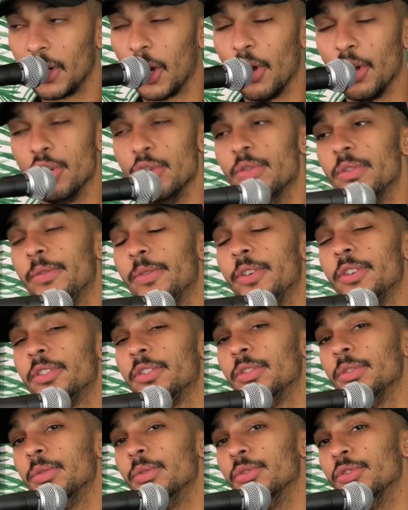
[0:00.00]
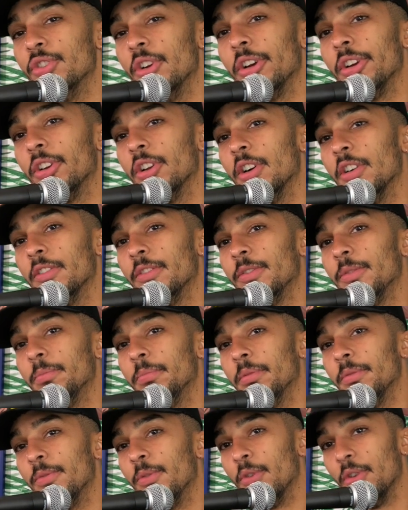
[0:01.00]
Are you referring to jerking off
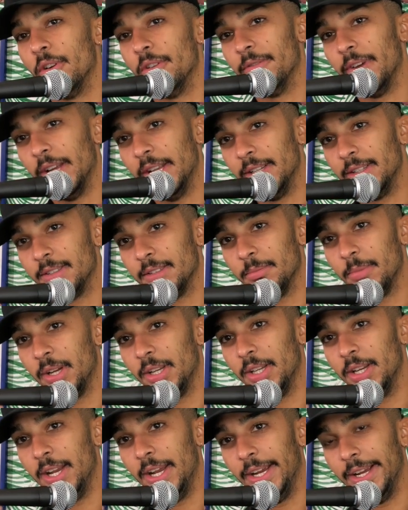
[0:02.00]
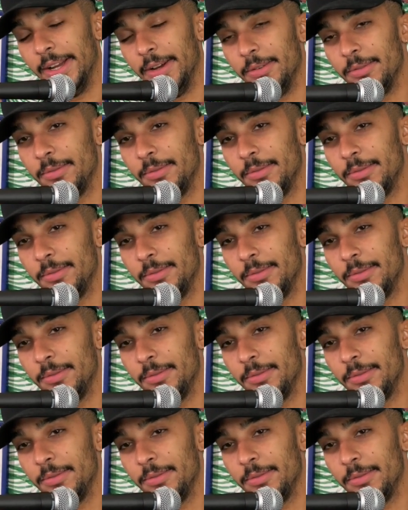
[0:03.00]
before inviting somebody to hang out?